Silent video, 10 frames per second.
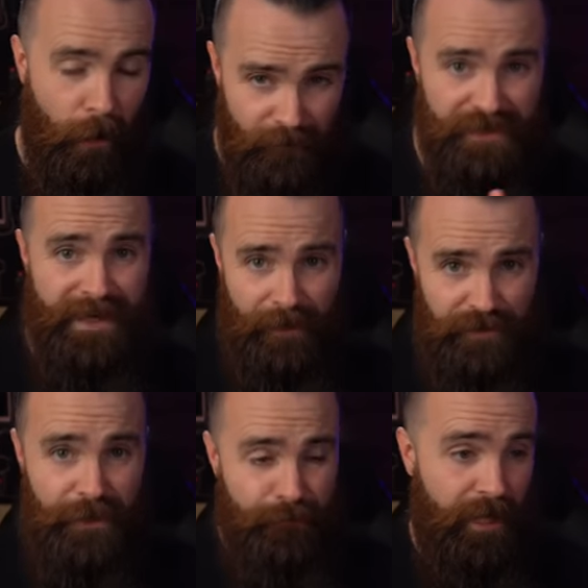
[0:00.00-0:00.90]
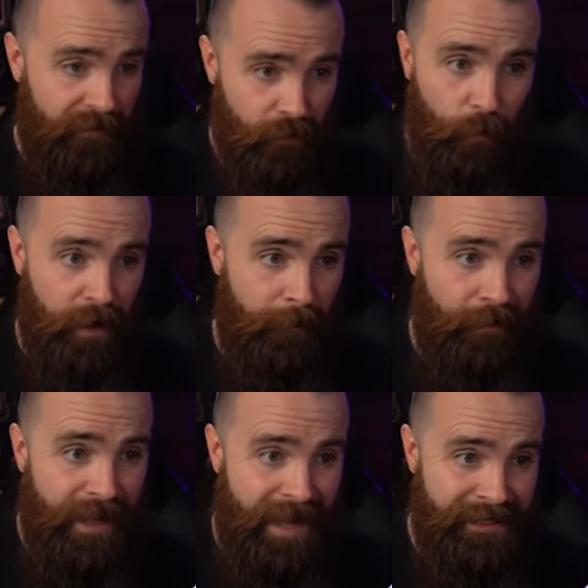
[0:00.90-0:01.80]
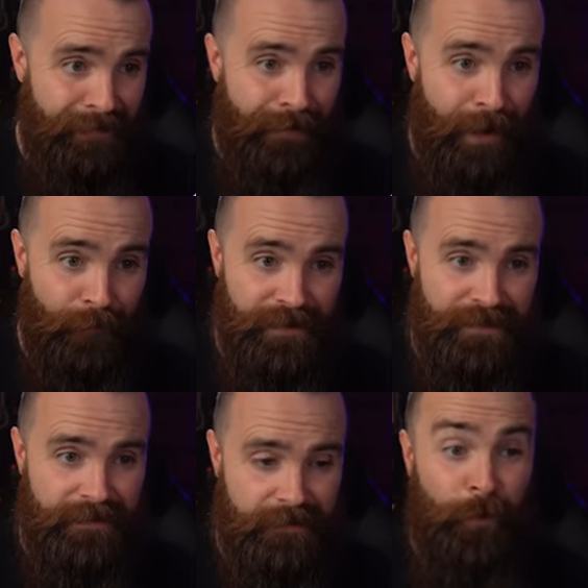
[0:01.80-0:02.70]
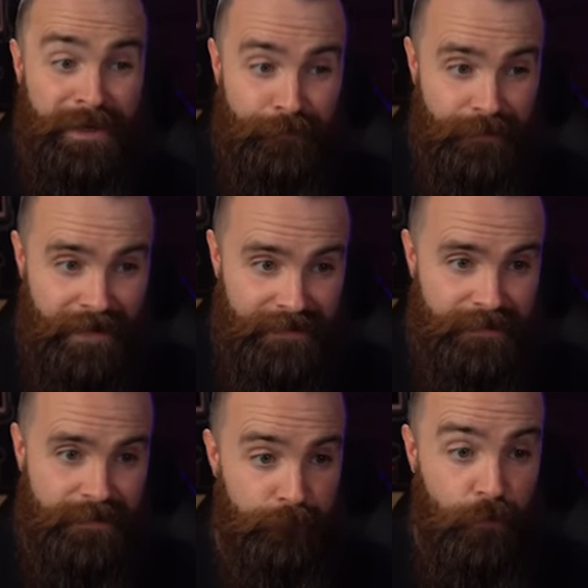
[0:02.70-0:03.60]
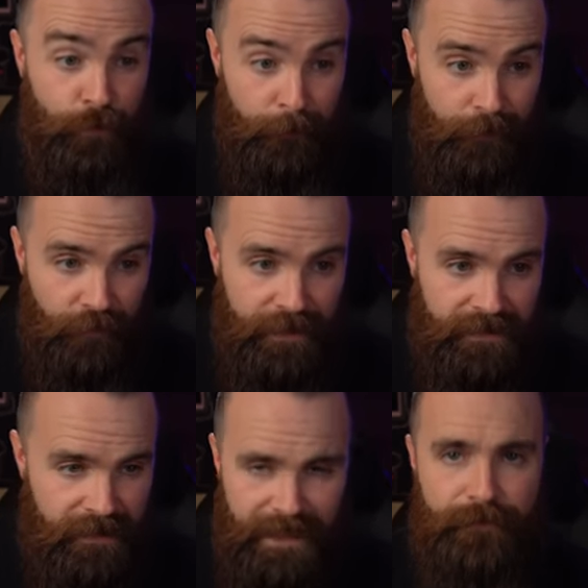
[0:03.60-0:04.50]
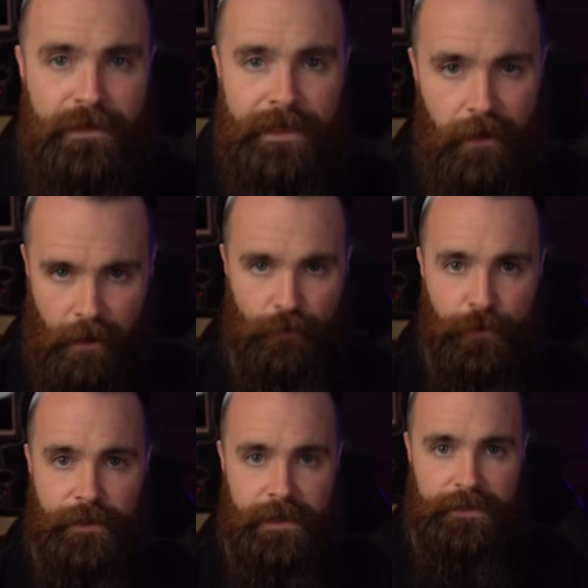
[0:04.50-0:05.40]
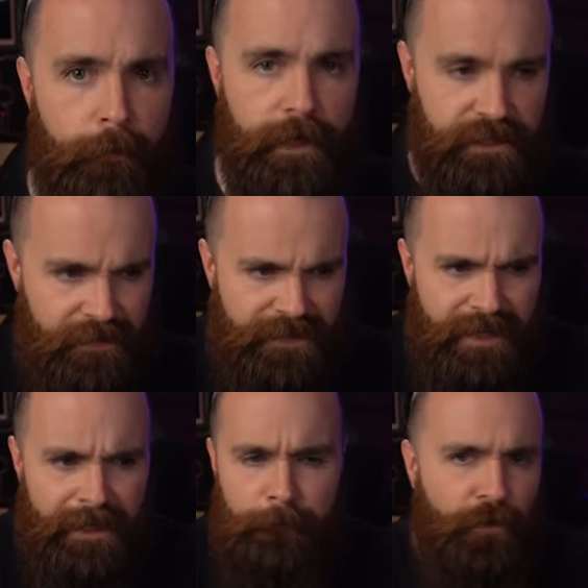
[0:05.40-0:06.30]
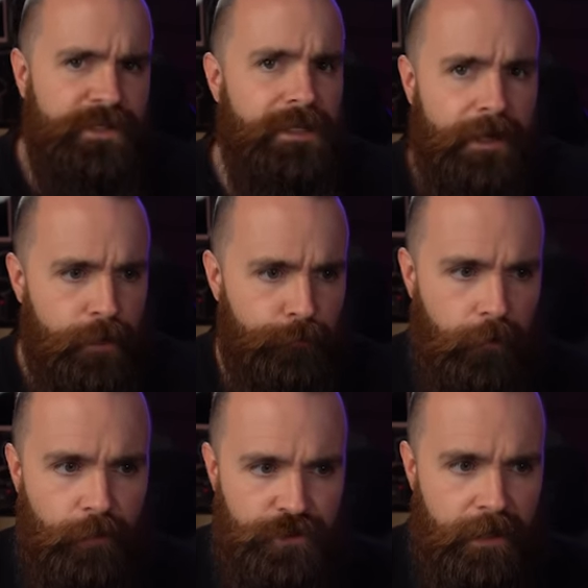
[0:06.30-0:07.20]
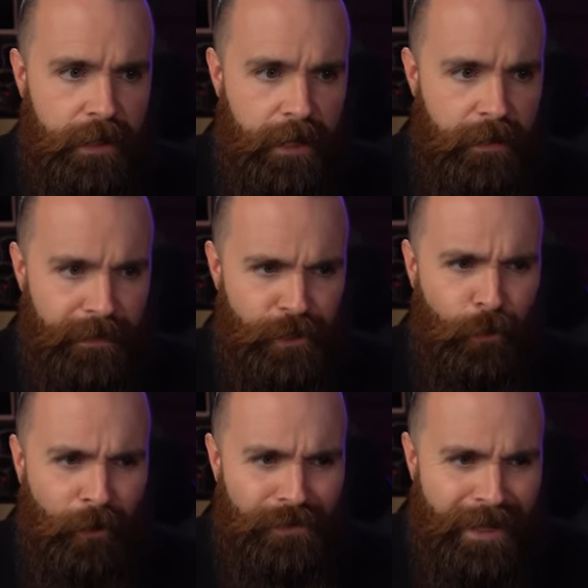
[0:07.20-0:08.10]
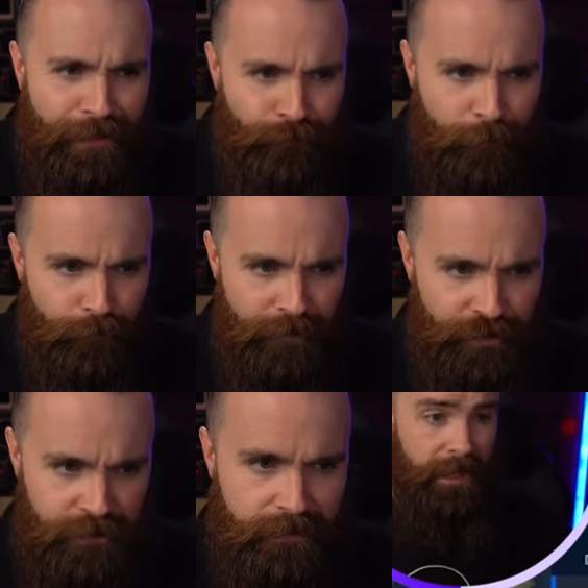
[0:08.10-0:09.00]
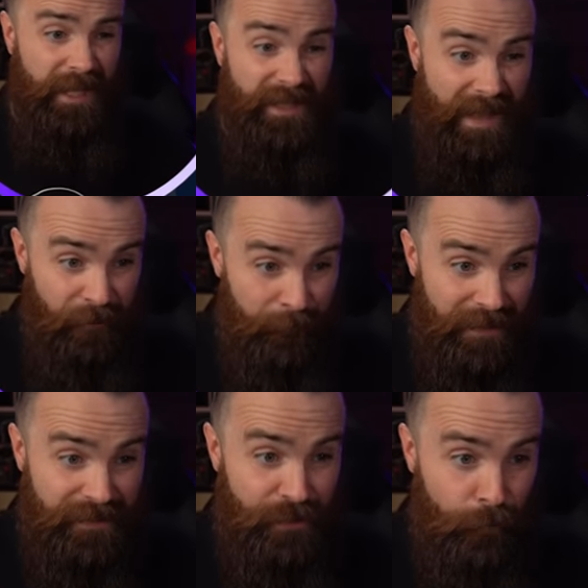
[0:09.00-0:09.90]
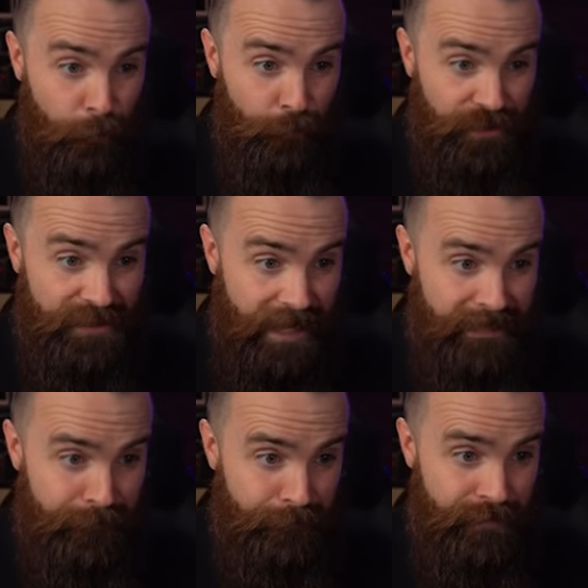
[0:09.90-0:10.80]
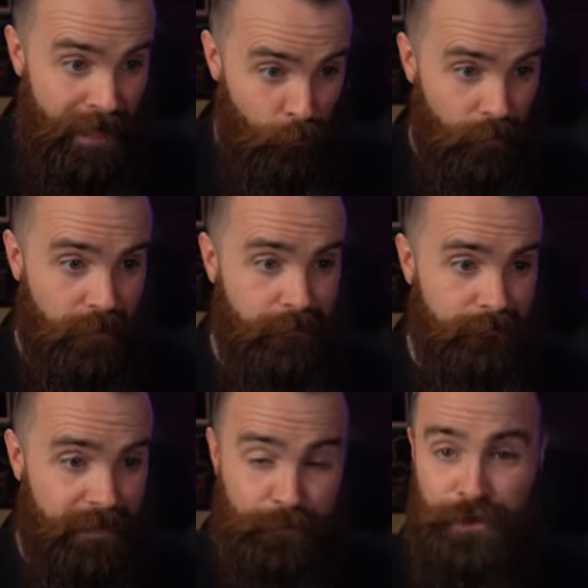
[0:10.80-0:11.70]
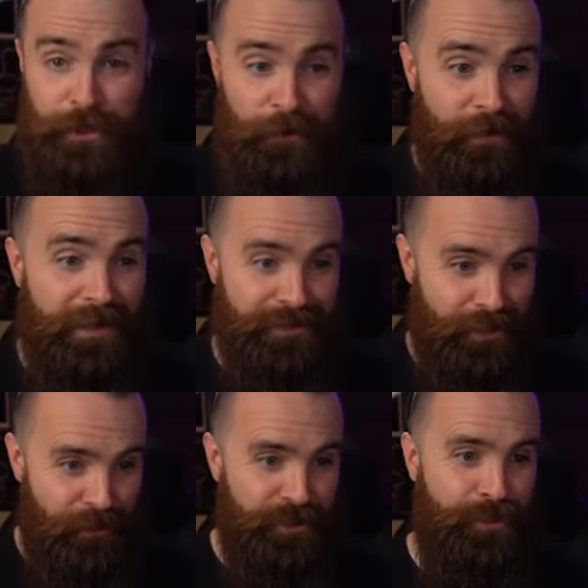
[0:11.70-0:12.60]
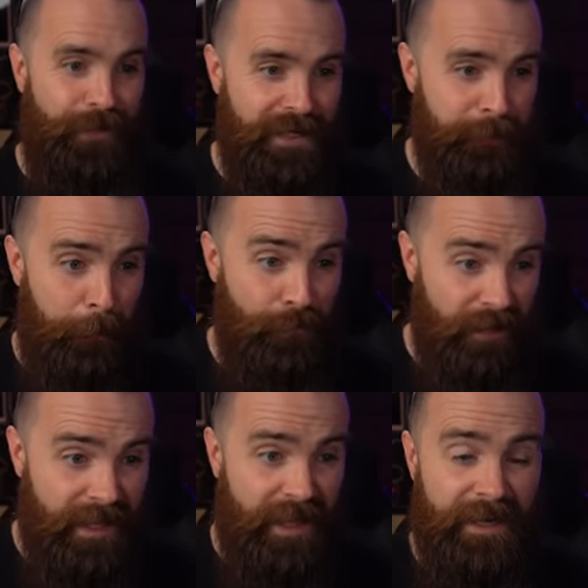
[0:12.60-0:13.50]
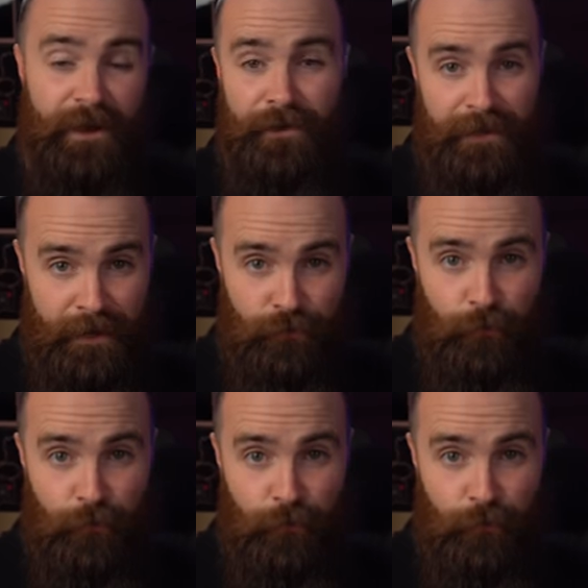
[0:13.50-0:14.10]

All the standard stuff you have to worry about, antivirus, threat defense, vulnerabilities, and then even like other things. Because this is like a multi-layered approach, they do online threat prevention, a cloud-based global protective network, that's pretty cool, secures your device by blocking any online